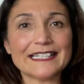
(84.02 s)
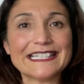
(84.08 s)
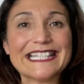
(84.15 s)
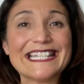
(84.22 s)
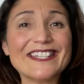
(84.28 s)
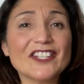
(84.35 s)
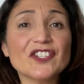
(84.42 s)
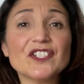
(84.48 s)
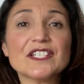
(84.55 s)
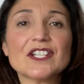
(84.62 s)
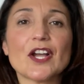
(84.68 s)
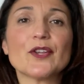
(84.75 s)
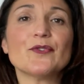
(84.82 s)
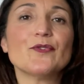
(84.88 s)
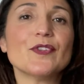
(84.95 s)
neither did
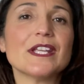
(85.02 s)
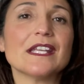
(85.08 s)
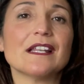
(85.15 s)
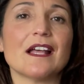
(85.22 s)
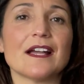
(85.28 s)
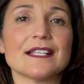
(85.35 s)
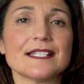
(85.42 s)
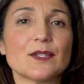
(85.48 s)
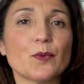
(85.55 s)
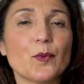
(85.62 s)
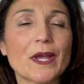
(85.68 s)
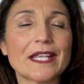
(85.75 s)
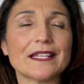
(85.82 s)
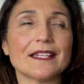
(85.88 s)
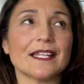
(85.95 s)
I realize the
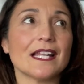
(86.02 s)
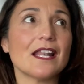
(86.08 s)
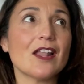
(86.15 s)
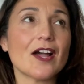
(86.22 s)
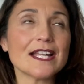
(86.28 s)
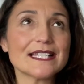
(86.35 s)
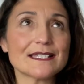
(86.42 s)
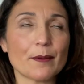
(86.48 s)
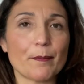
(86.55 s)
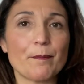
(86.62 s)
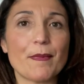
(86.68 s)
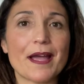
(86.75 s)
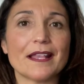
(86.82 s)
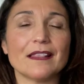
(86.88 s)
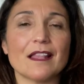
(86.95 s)
way that it lights up
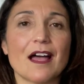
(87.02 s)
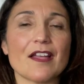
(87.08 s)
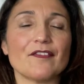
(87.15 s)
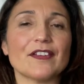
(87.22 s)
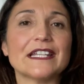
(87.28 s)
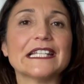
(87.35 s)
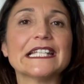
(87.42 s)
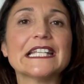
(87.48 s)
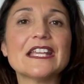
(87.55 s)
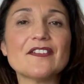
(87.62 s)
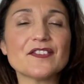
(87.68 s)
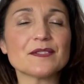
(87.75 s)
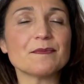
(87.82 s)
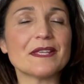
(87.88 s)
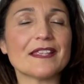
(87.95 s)
my life and it
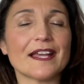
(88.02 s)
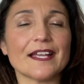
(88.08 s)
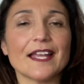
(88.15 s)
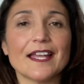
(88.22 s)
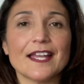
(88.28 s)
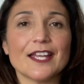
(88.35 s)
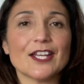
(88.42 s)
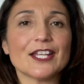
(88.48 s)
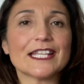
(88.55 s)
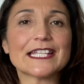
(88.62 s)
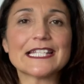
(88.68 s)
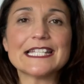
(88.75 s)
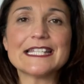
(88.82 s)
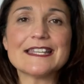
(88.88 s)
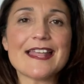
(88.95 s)
gives me that
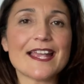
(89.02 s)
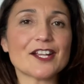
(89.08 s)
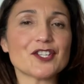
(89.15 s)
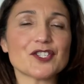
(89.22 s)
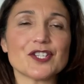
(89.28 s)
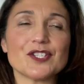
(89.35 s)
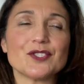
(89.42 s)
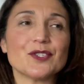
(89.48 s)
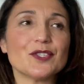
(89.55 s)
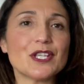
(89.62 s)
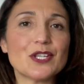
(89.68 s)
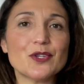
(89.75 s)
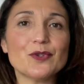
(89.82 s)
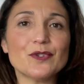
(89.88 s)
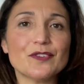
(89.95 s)
connection to the
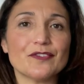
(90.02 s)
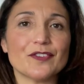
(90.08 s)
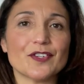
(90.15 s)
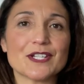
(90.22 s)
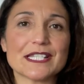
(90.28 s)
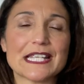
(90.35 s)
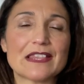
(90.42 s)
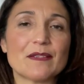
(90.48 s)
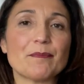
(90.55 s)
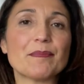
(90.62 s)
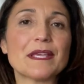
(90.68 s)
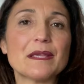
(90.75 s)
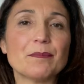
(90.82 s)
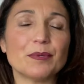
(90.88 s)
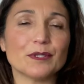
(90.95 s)
universe and the
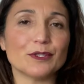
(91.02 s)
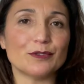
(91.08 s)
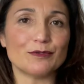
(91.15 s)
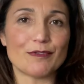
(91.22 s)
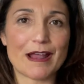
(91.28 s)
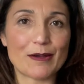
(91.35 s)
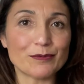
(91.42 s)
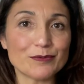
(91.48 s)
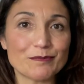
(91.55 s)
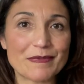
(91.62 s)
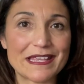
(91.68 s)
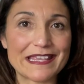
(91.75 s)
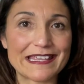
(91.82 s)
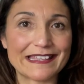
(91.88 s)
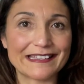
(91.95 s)
people around
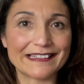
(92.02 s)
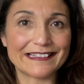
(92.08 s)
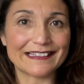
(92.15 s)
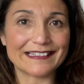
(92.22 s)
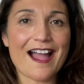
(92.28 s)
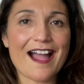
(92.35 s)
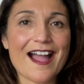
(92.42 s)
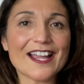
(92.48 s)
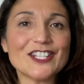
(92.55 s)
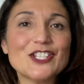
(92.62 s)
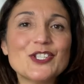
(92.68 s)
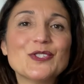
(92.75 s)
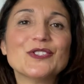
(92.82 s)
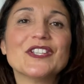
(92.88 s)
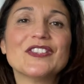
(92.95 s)
me. I
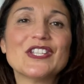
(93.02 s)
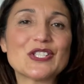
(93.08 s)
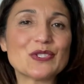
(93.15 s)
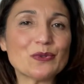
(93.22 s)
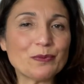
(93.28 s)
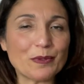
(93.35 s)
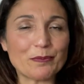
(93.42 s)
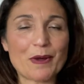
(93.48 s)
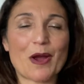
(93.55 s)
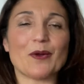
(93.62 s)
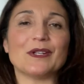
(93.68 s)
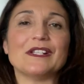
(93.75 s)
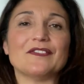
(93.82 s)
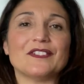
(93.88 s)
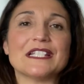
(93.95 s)
knew that this
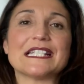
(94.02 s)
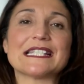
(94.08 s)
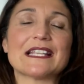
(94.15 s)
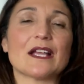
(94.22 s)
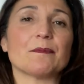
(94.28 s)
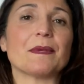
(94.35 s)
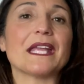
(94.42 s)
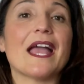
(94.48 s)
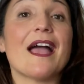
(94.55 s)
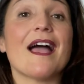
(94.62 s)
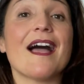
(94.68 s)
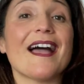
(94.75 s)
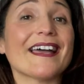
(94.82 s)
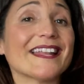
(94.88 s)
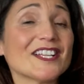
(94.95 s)
superpower lived inside me
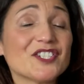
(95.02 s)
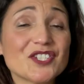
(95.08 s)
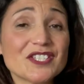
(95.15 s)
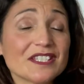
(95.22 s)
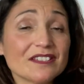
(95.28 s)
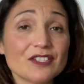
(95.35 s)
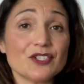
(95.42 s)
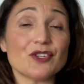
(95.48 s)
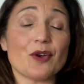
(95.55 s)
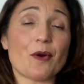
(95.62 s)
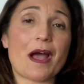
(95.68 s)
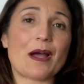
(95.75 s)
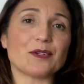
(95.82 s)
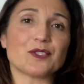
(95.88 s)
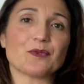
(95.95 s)
and I just didn't
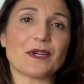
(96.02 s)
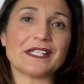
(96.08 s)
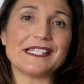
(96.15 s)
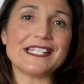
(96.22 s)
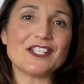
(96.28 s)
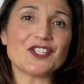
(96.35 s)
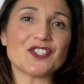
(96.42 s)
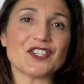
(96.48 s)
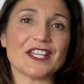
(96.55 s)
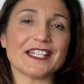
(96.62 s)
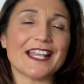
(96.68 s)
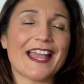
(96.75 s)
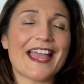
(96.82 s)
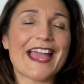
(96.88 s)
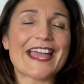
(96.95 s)
know how to unleash
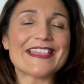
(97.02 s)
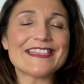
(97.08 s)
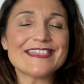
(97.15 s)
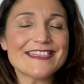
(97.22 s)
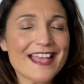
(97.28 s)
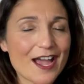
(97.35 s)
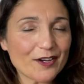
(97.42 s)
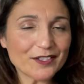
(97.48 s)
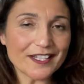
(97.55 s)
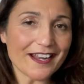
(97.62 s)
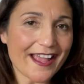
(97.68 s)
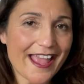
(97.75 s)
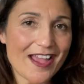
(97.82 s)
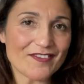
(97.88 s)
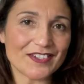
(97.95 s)
it. And now that
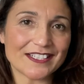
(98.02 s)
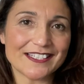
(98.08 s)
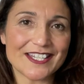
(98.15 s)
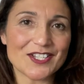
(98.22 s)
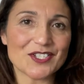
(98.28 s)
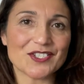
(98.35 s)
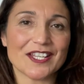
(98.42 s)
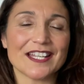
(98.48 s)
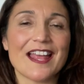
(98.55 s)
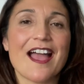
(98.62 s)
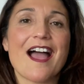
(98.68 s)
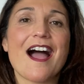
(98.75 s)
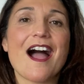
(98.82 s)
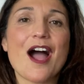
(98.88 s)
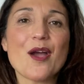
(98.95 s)
I have unleashed it,
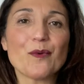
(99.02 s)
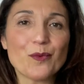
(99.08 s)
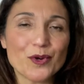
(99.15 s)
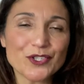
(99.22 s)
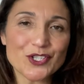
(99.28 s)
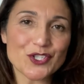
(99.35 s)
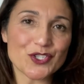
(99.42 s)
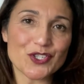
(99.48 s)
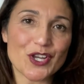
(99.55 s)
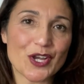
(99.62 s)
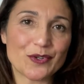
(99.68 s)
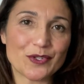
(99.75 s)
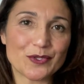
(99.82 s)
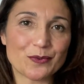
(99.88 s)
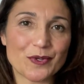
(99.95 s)
I want to
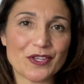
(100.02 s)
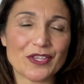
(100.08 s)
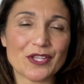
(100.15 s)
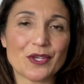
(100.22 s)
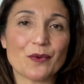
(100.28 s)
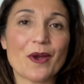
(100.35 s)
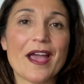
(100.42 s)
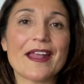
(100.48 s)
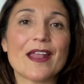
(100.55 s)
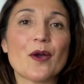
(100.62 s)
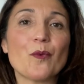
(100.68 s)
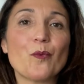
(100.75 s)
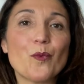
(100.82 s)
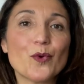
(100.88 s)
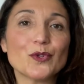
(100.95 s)
share it with you and
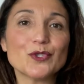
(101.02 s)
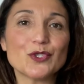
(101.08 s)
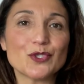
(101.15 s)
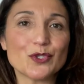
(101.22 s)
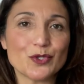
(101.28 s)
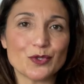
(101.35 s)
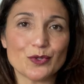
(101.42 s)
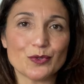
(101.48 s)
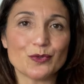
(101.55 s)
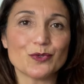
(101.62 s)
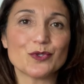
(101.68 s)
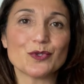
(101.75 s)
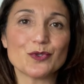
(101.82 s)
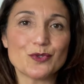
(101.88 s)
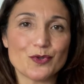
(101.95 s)
I want
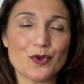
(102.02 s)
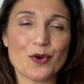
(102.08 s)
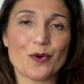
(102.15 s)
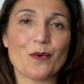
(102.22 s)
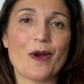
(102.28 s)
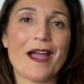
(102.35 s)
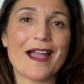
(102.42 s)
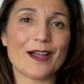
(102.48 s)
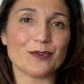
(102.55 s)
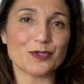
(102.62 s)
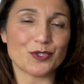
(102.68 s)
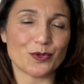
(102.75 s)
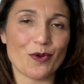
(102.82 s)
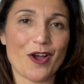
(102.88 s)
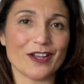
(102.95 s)
you to know how
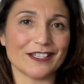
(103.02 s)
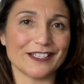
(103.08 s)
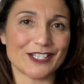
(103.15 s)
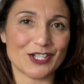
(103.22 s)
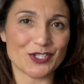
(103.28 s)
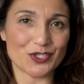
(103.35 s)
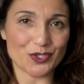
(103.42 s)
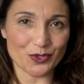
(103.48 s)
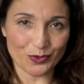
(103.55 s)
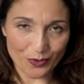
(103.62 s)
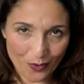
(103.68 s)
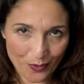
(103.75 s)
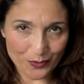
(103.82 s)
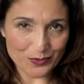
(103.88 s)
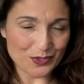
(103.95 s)
to unleash your
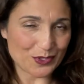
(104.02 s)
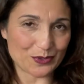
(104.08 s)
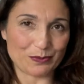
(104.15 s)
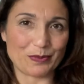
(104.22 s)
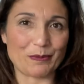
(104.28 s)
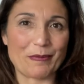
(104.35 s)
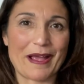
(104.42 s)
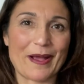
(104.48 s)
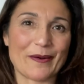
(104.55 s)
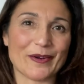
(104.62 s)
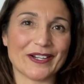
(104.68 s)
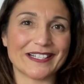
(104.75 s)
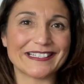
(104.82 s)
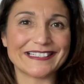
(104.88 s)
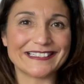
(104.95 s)
own superpower.